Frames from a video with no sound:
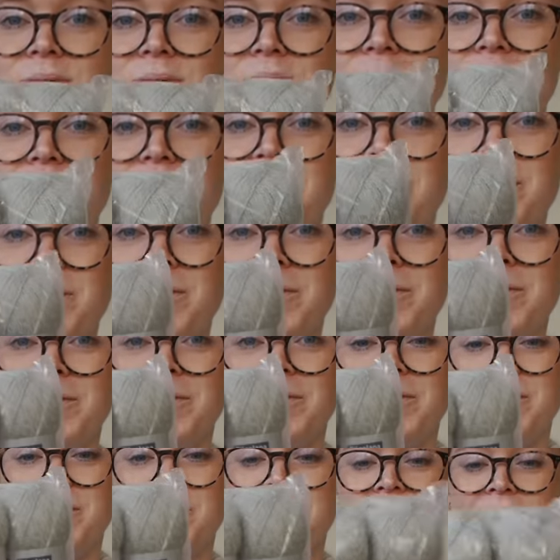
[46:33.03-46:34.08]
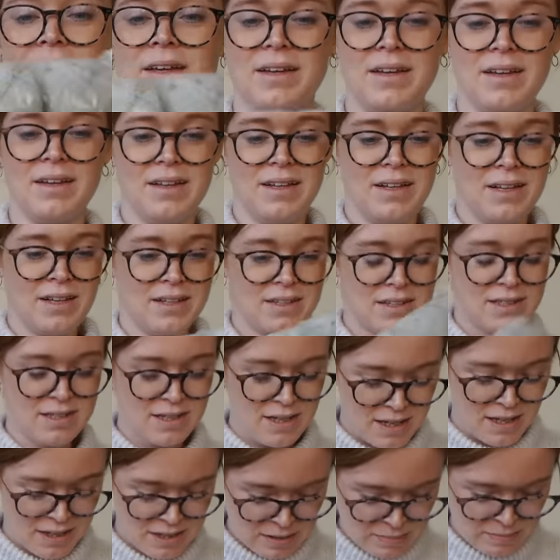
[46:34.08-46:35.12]
Oh, let's
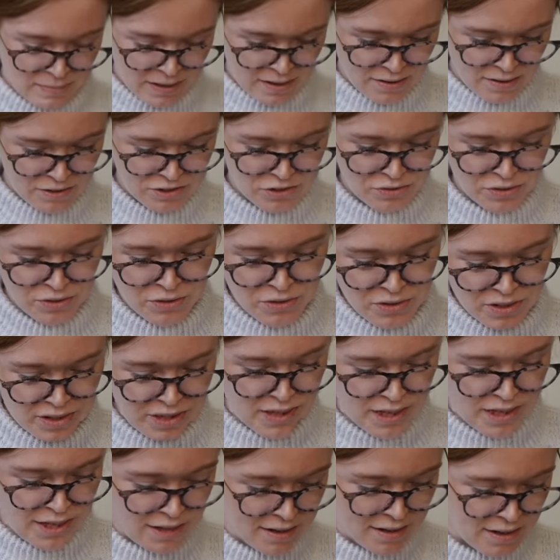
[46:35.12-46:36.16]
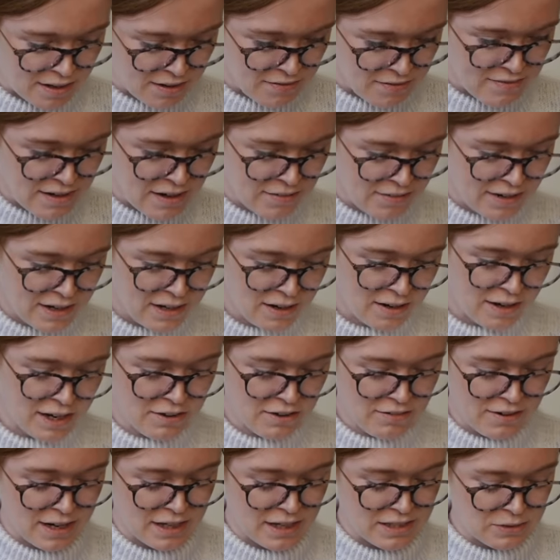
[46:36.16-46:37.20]
take some out. So I ordered it in like very light
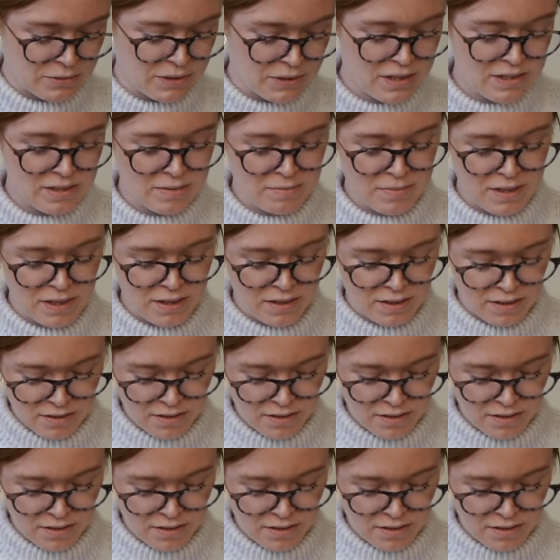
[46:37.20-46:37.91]
grey because I wanted something